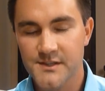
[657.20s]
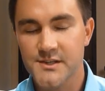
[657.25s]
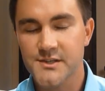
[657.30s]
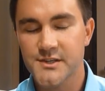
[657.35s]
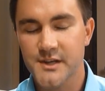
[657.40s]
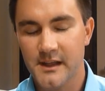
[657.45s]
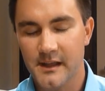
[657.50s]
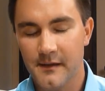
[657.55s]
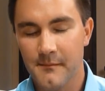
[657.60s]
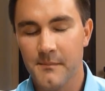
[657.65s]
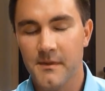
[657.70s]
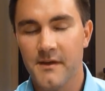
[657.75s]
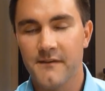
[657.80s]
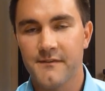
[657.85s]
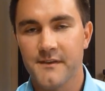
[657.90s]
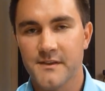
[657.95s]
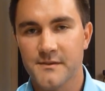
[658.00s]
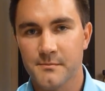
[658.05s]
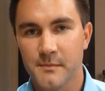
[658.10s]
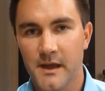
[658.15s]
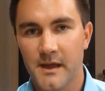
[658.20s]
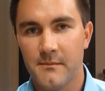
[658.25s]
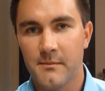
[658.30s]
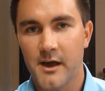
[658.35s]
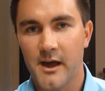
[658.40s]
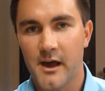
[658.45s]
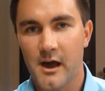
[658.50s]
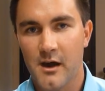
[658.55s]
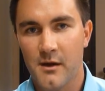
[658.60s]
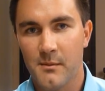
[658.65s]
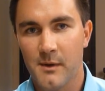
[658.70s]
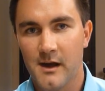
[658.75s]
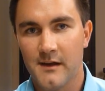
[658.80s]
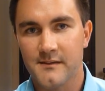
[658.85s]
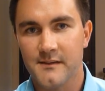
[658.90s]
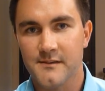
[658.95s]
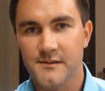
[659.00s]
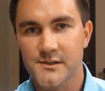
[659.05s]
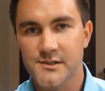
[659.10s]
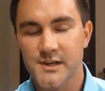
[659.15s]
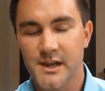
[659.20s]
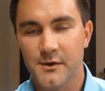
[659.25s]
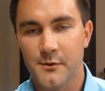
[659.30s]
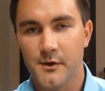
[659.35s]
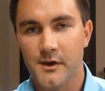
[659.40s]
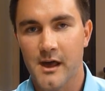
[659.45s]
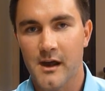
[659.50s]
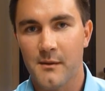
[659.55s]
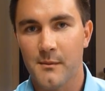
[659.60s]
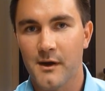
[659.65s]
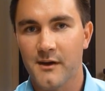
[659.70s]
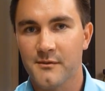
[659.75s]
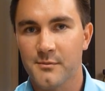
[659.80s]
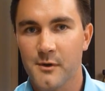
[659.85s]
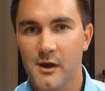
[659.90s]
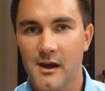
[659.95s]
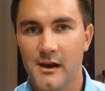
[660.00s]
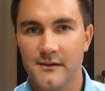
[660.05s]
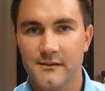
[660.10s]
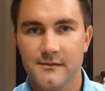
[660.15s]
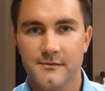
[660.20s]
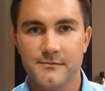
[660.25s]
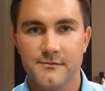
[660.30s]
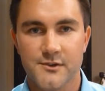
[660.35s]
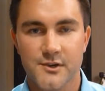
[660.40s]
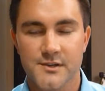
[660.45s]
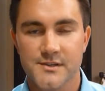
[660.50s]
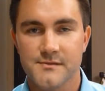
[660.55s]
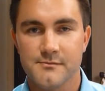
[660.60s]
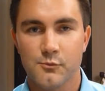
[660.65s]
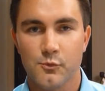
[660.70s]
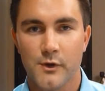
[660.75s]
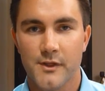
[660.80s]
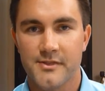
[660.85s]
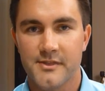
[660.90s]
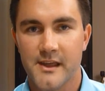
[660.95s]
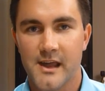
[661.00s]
If it's made by OtterBox, it's a genuine OtterBox product, just with the